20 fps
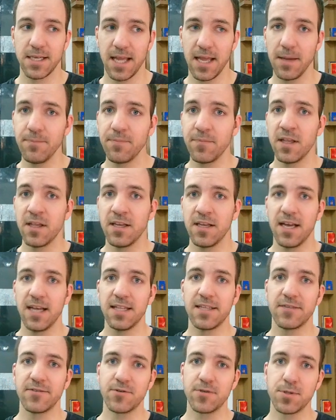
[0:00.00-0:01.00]
the name,
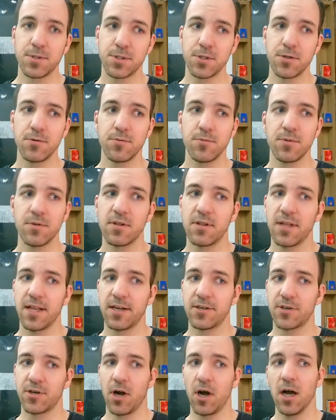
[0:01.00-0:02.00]
and then resumed
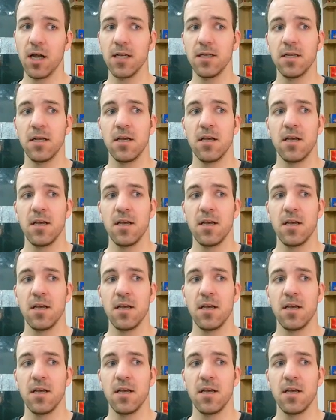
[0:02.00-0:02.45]
later on.